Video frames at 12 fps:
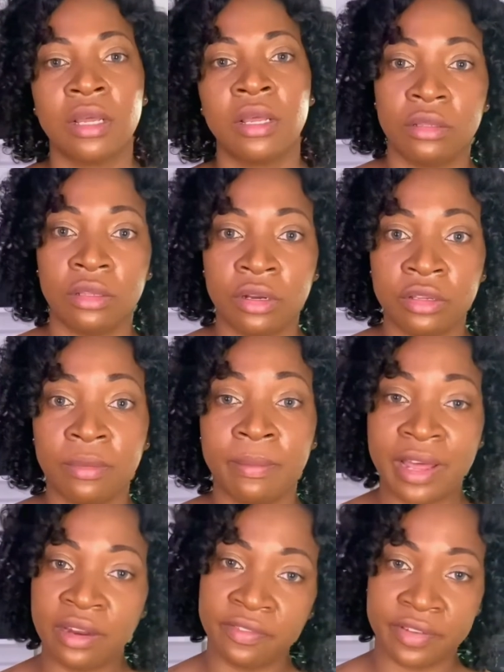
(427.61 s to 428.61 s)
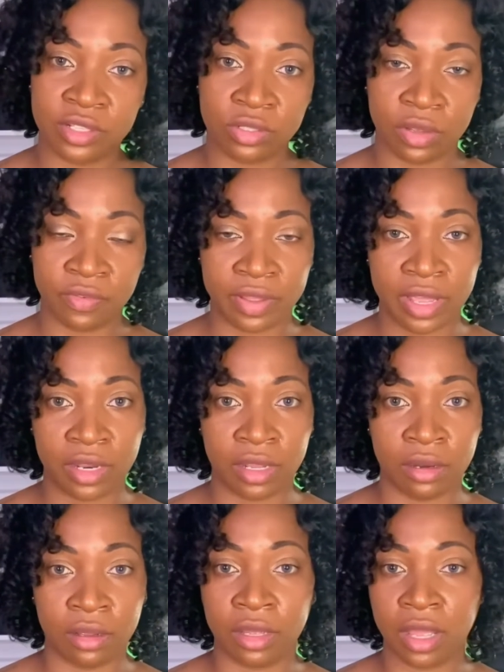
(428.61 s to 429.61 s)
Learn the benefits of getting
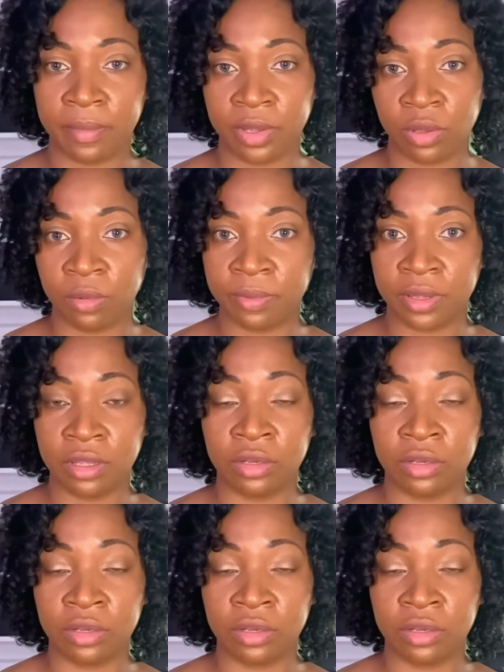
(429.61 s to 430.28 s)
a chemical peel,